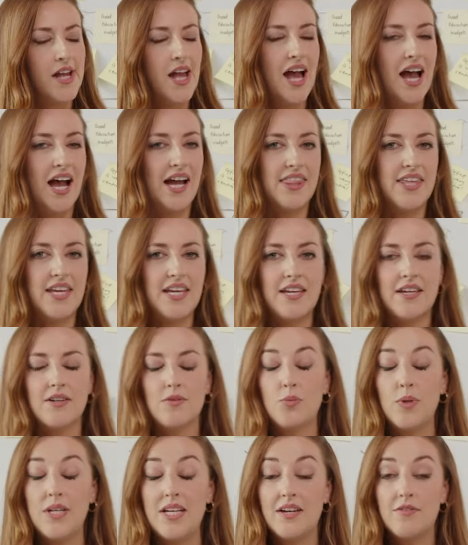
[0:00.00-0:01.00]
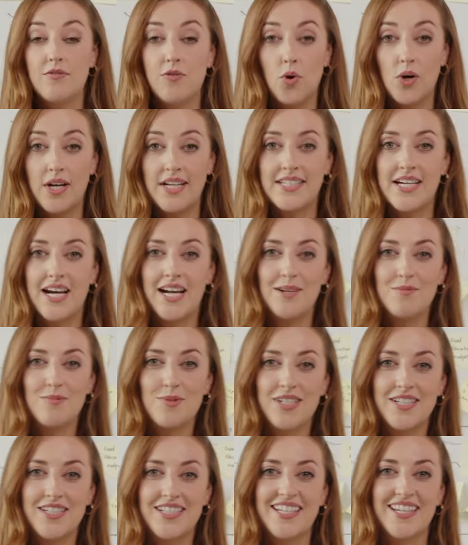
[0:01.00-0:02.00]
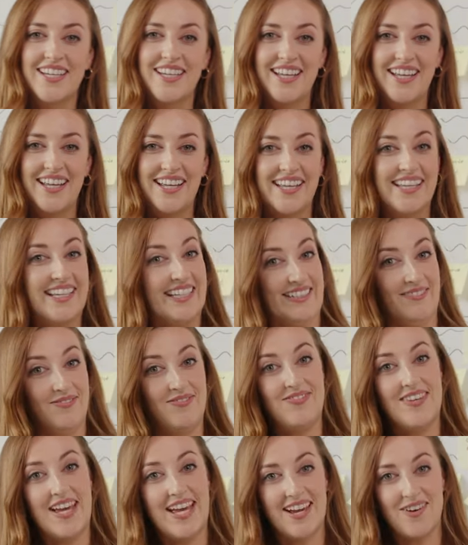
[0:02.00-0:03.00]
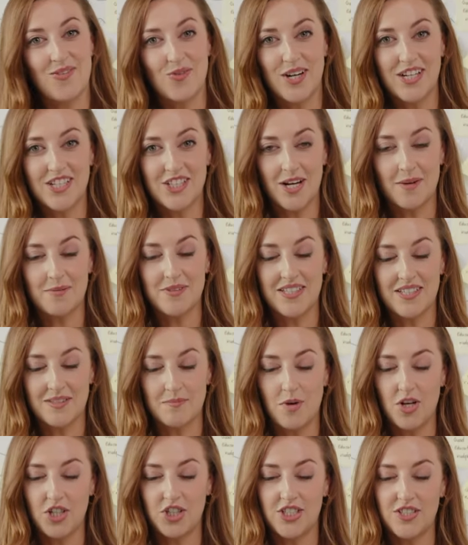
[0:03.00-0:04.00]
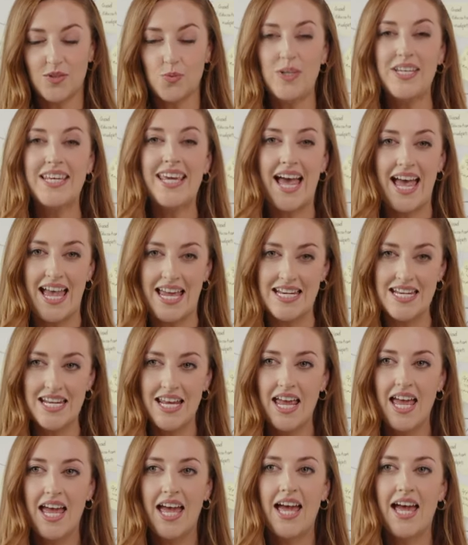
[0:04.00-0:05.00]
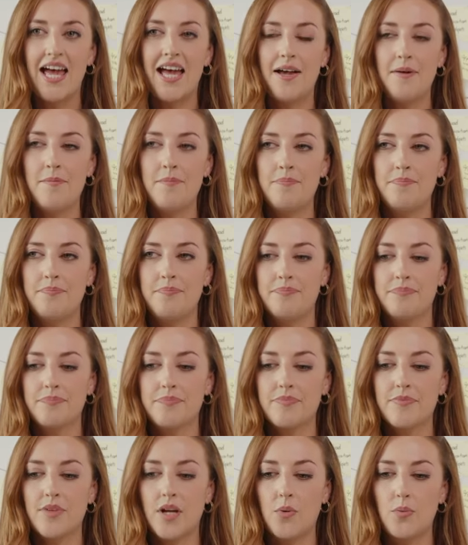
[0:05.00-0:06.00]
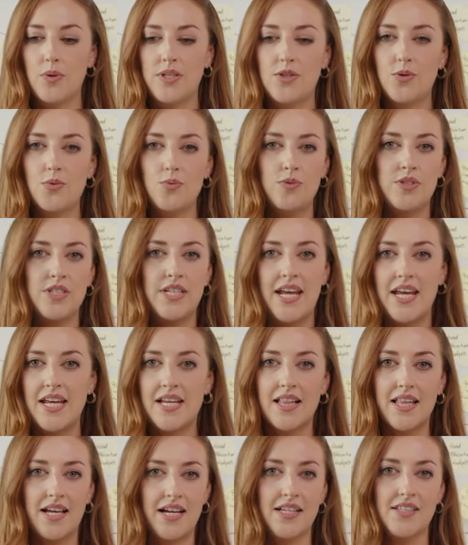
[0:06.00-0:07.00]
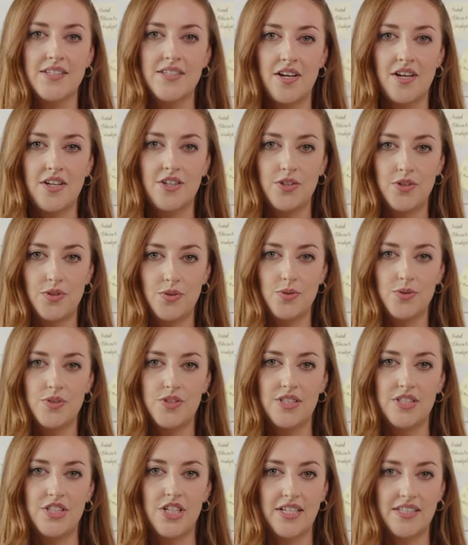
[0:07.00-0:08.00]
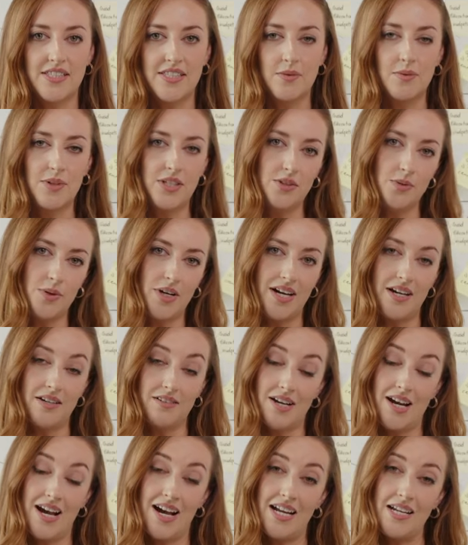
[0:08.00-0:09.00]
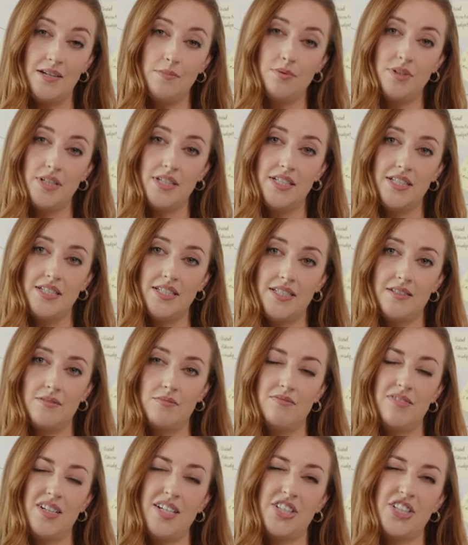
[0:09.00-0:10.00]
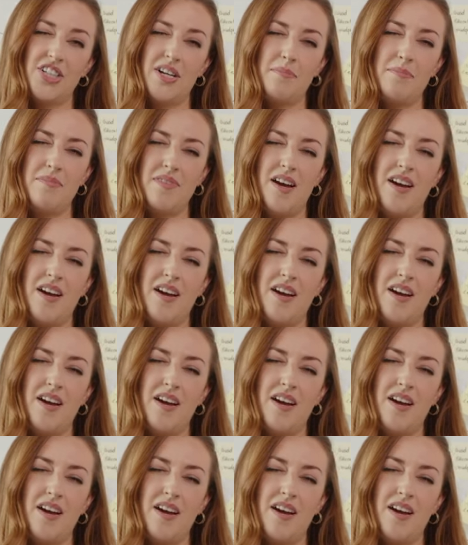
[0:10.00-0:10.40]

I think we avoid hybrid workshops as much as we can. We don't take clients on who suggest that we do a hybrid workshop.